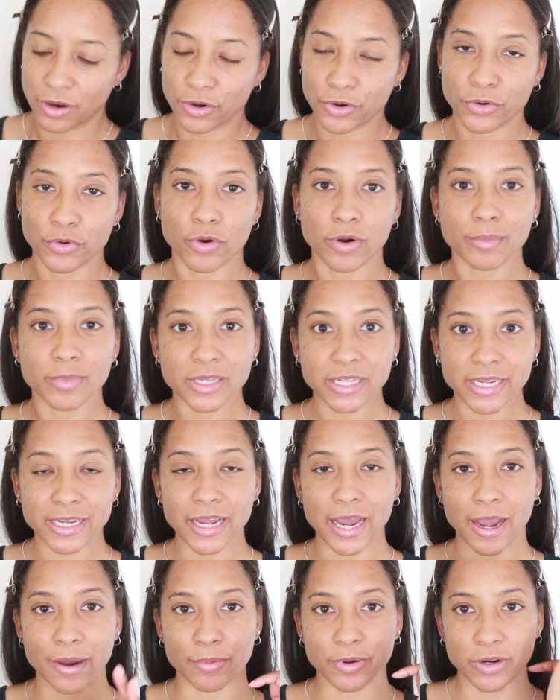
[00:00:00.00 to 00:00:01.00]
Normally
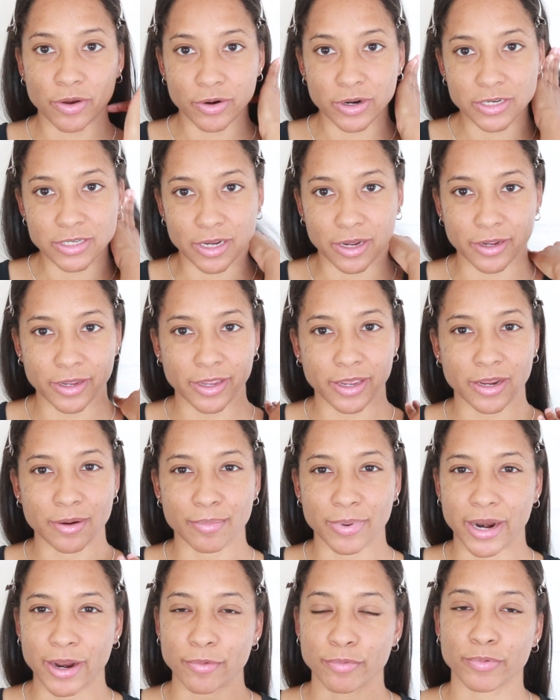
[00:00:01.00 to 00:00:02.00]
I would go to Dunkin',
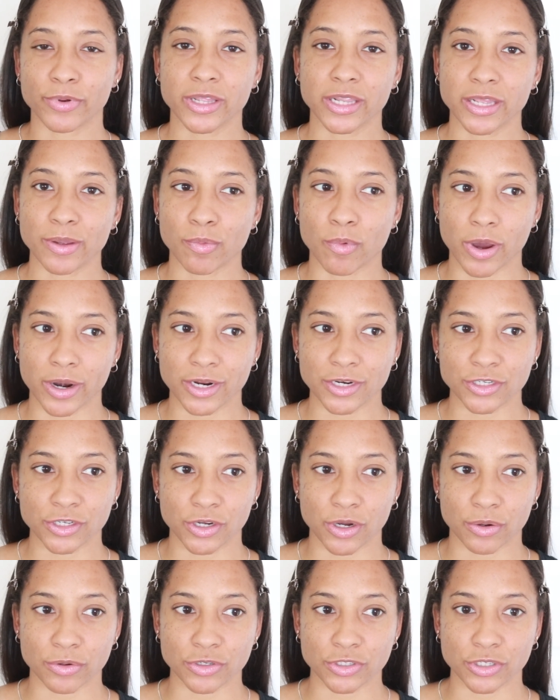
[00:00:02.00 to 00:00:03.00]
but I really wanted to
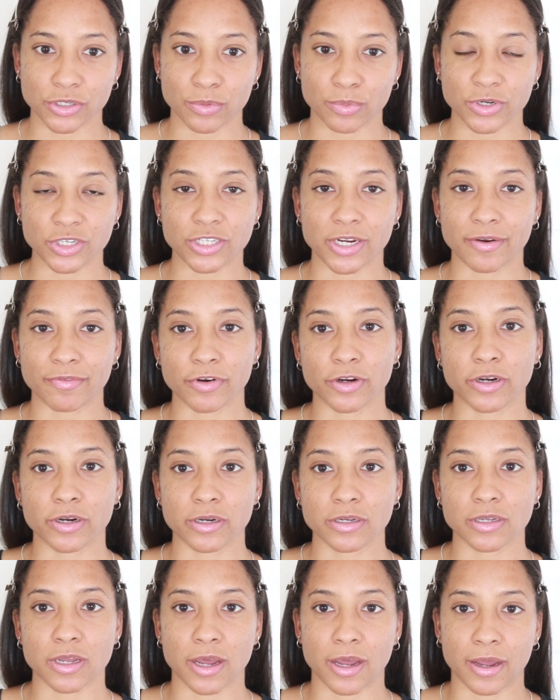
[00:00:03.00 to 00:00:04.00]
go to
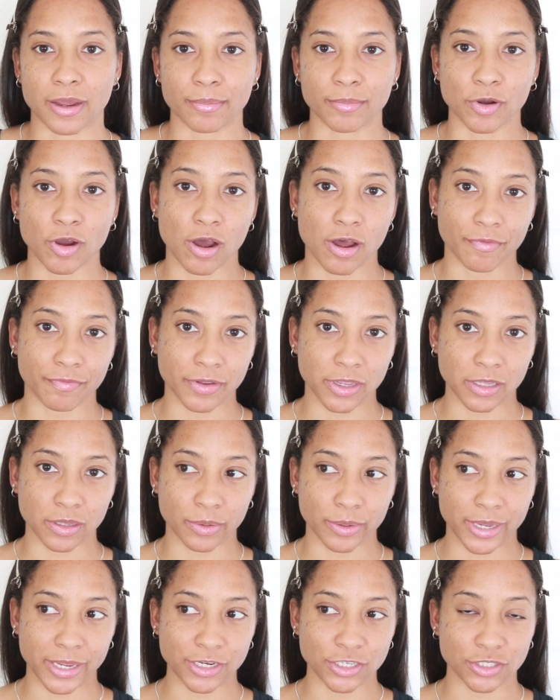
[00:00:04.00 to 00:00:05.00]
whichever coffee
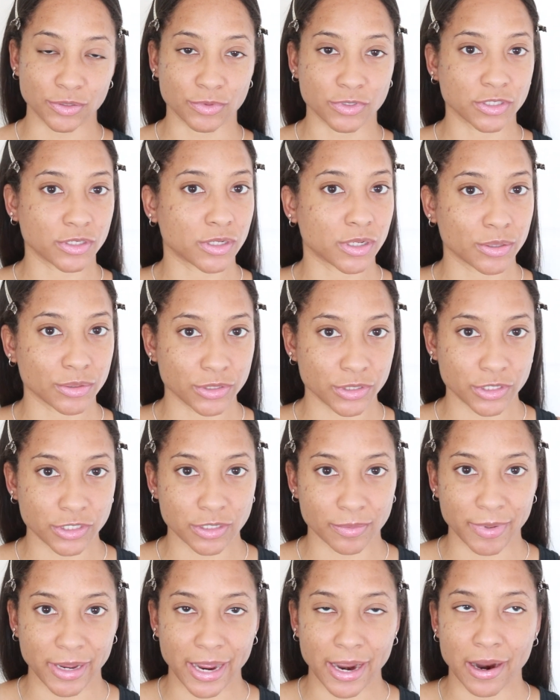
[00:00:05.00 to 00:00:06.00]
location was closer
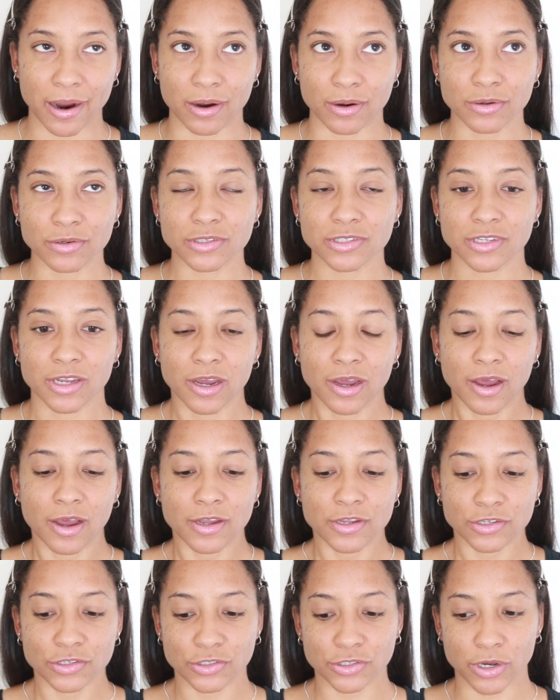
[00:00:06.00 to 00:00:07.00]
to my house.
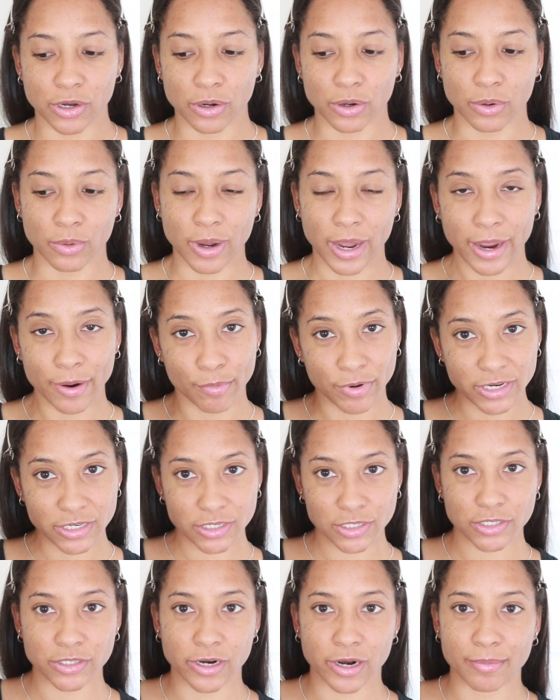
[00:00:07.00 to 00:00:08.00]
So I went to
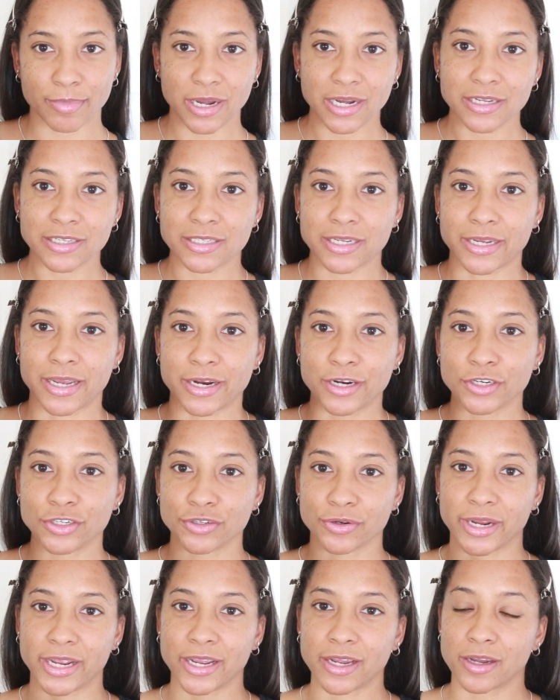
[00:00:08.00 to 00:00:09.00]
Starbucks to get a
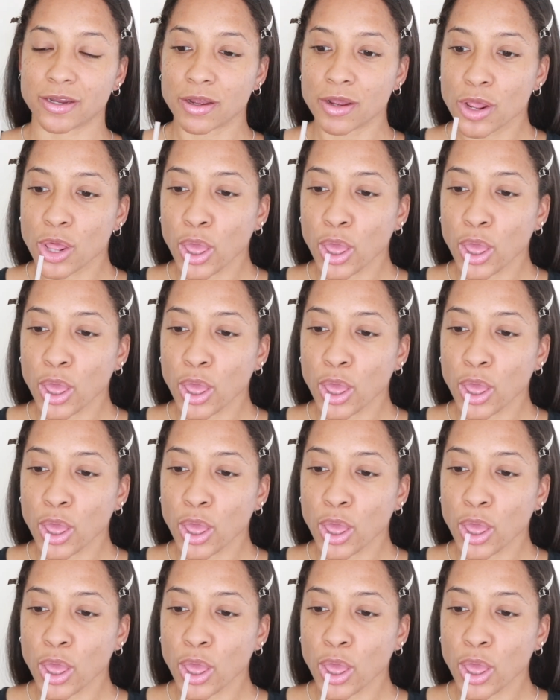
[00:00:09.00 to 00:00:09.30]
drink.